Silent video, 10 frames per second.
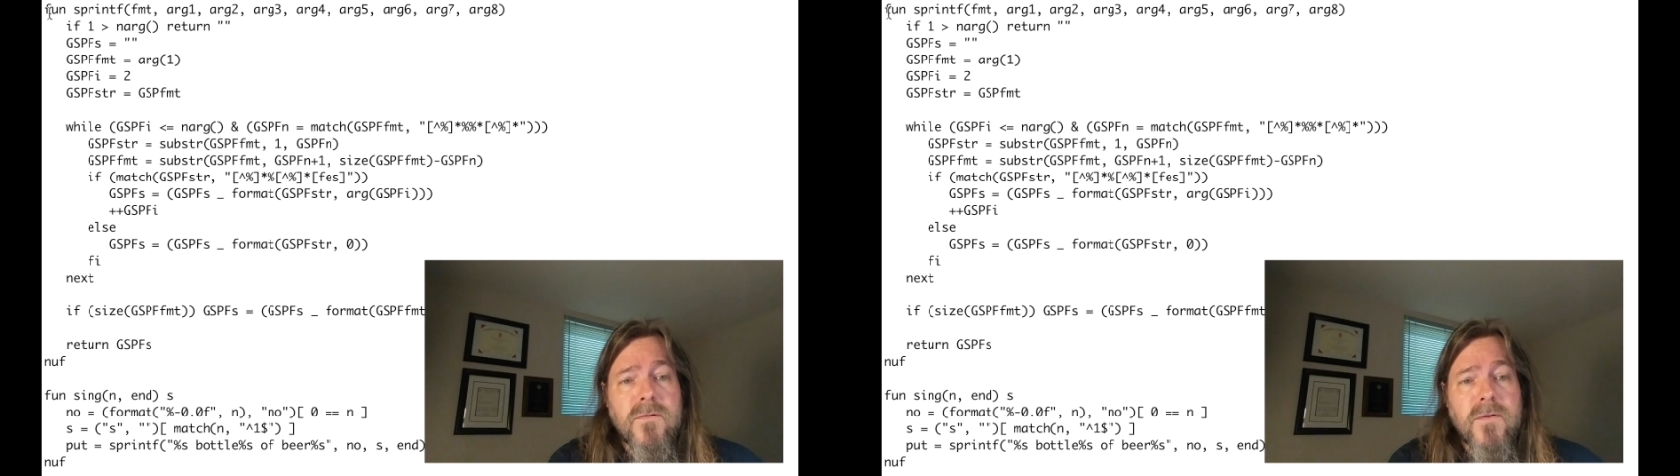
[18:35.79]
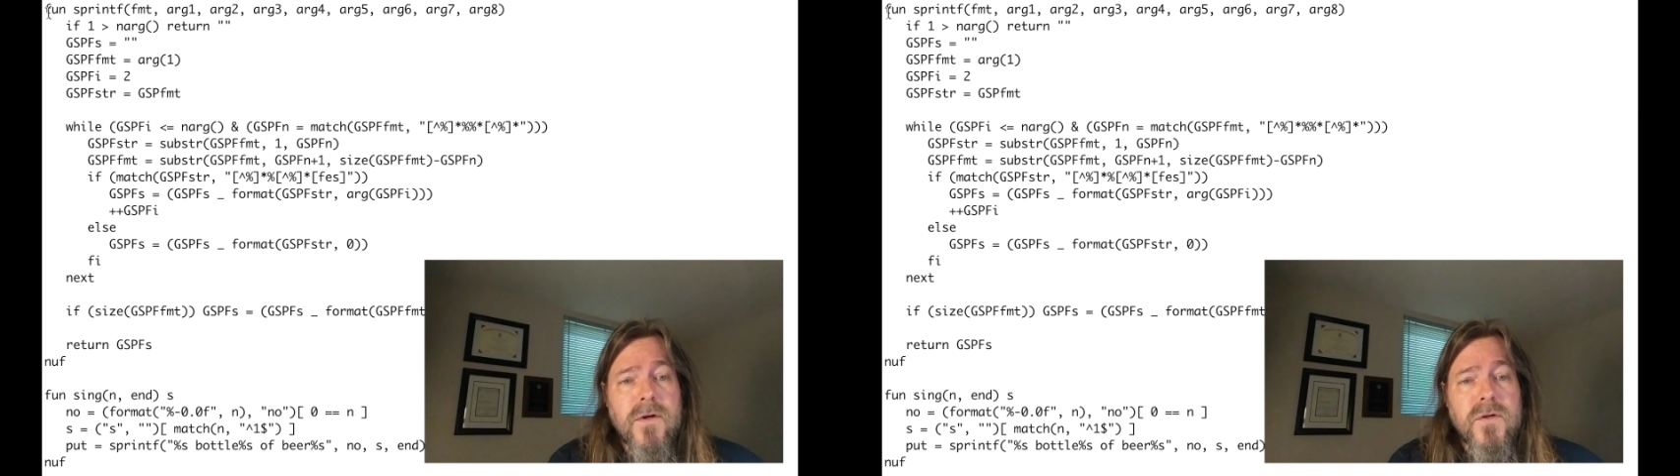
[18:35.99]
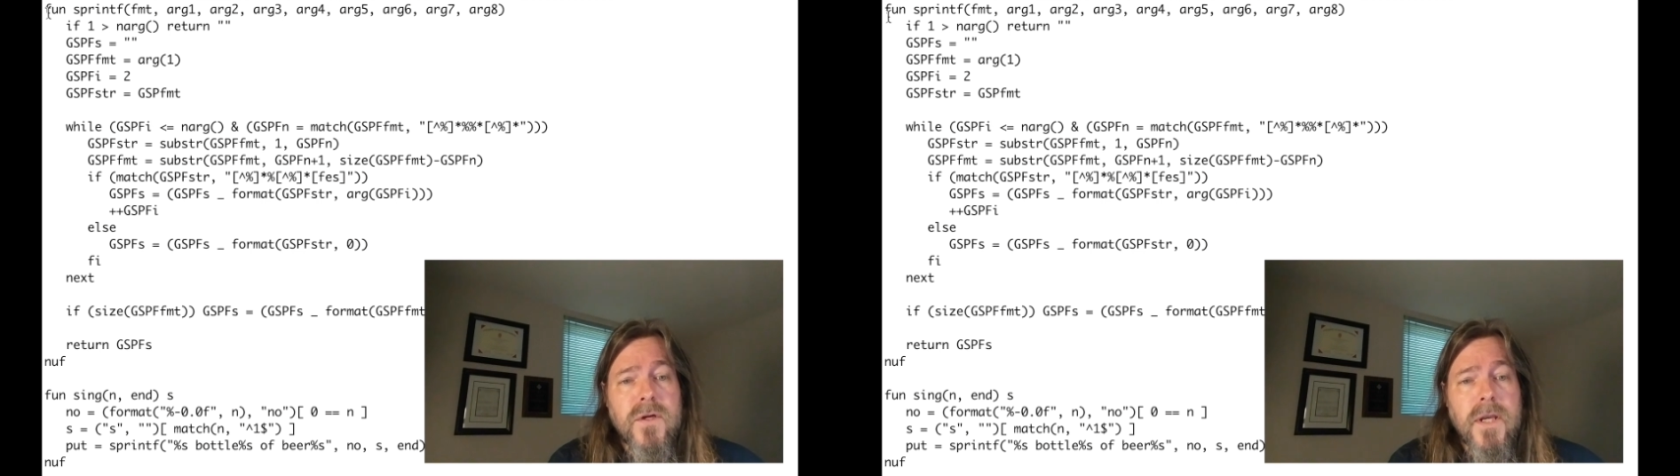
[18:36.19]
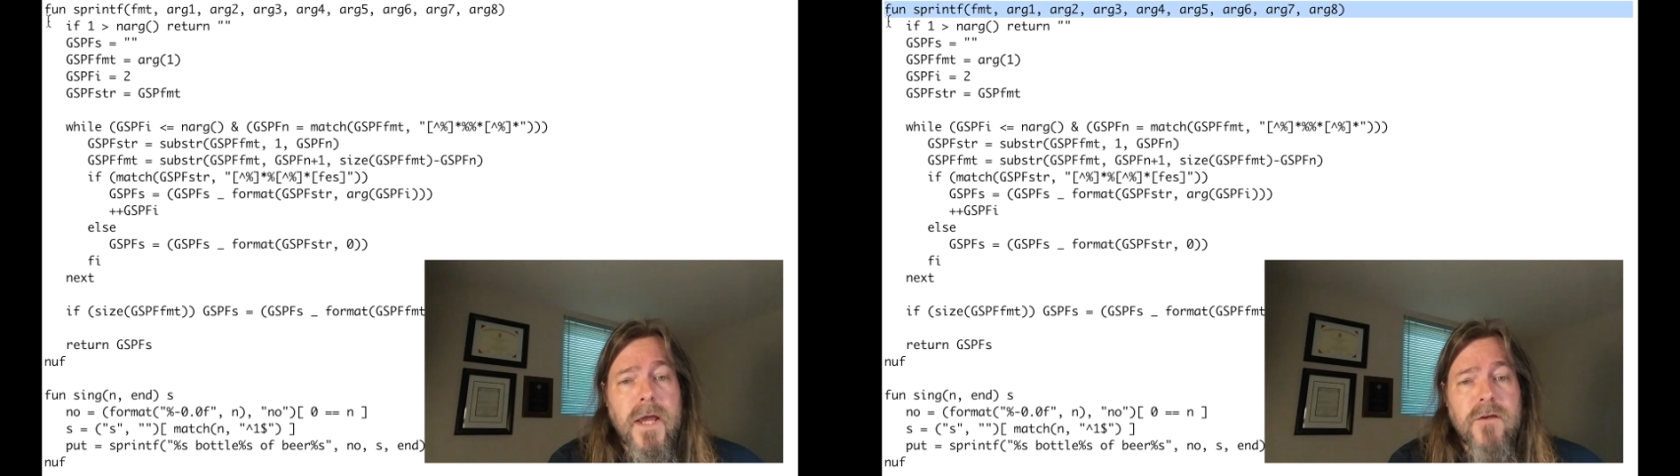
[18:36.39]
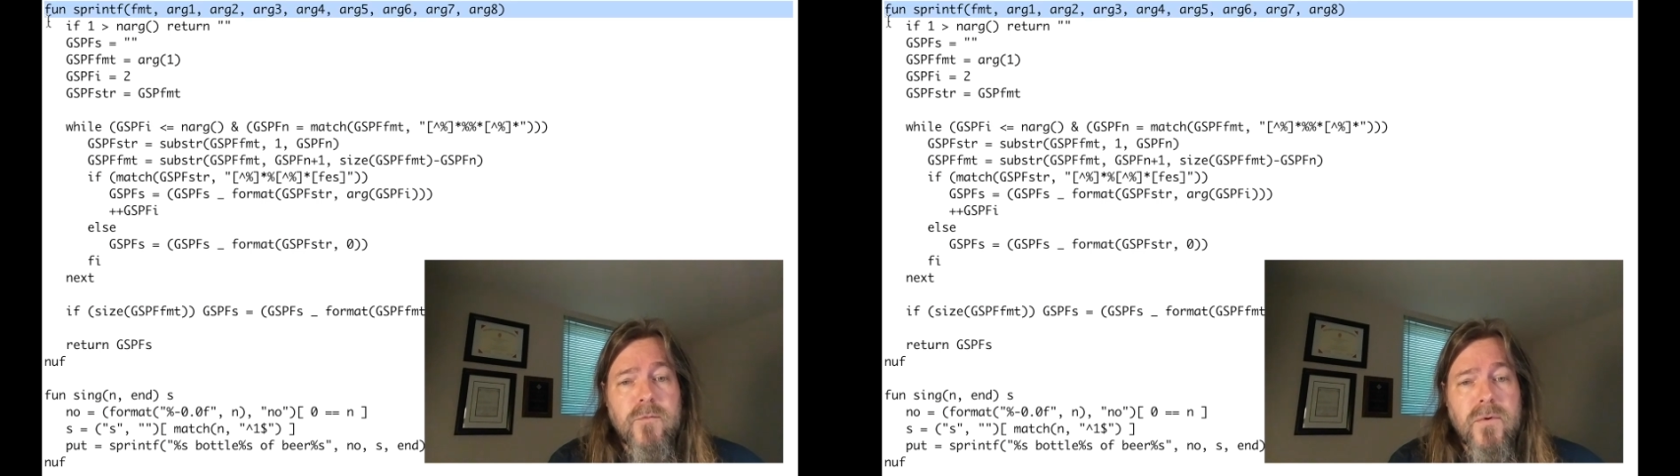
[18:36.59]
function
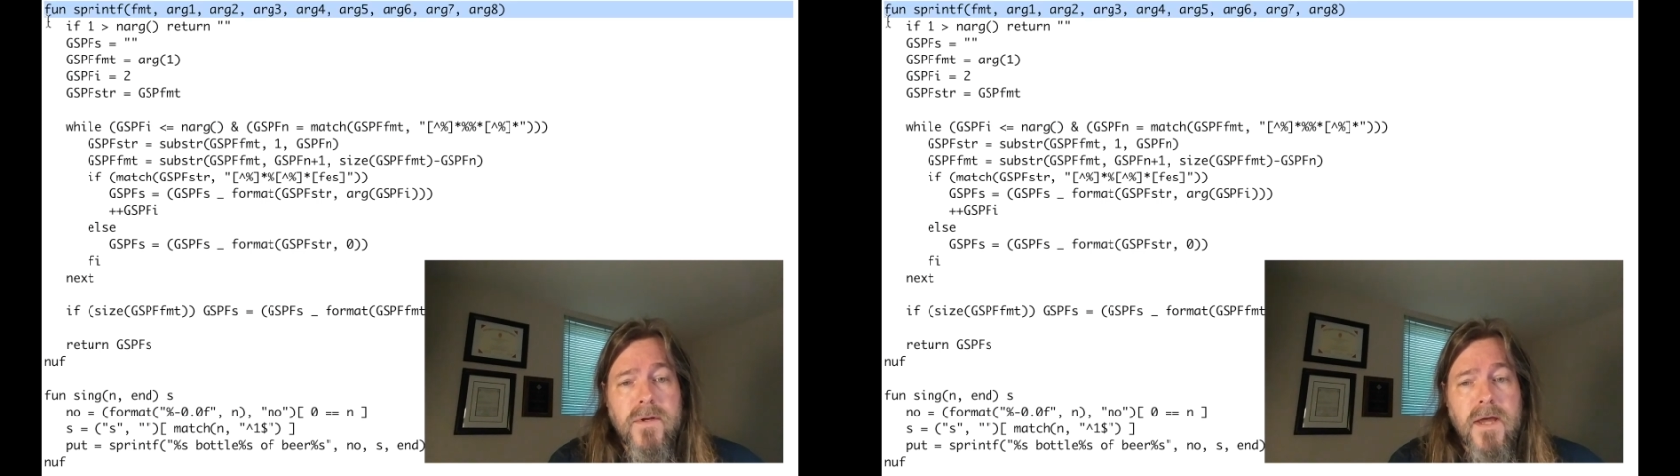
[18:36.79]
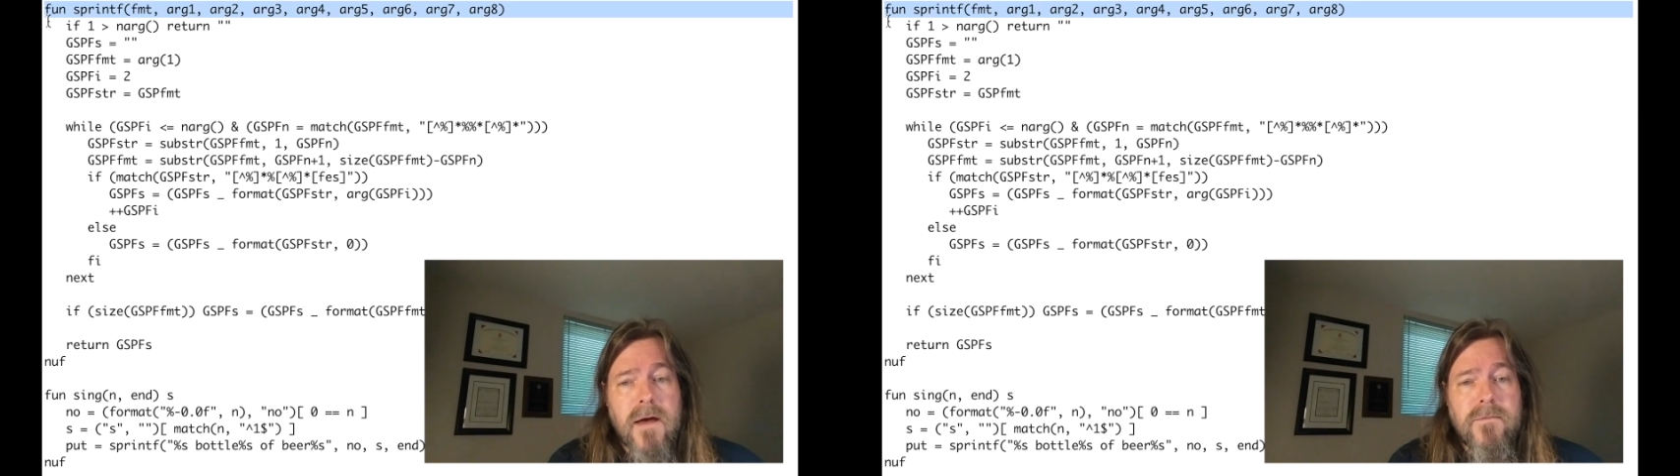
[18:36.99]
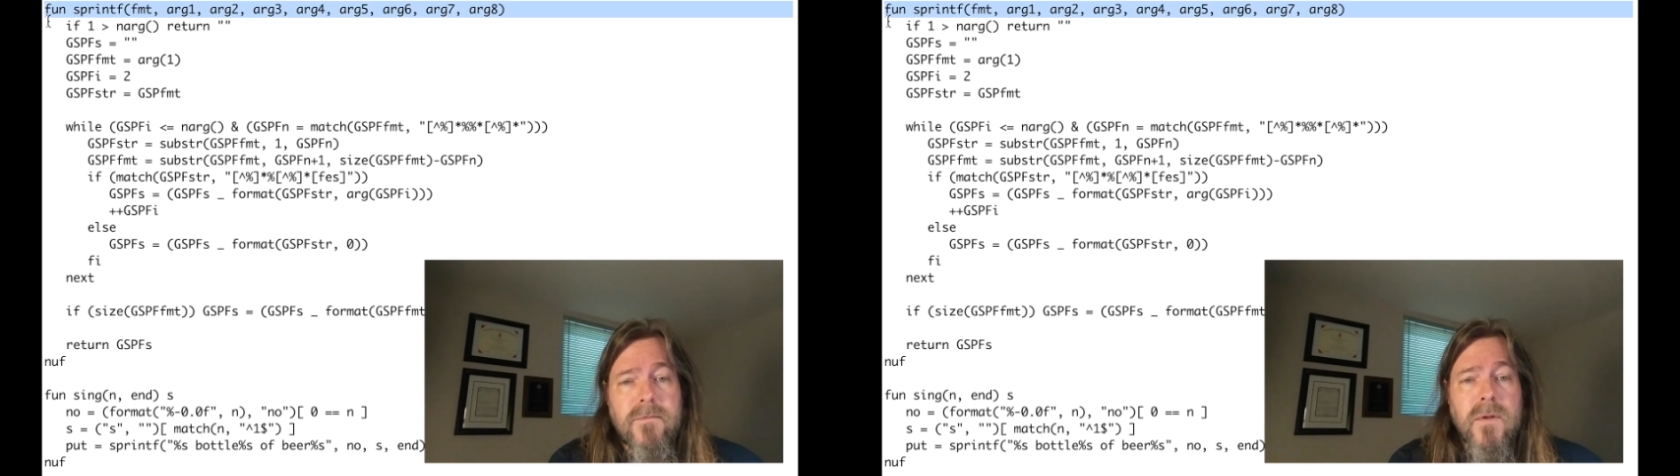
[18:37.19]
sprintf.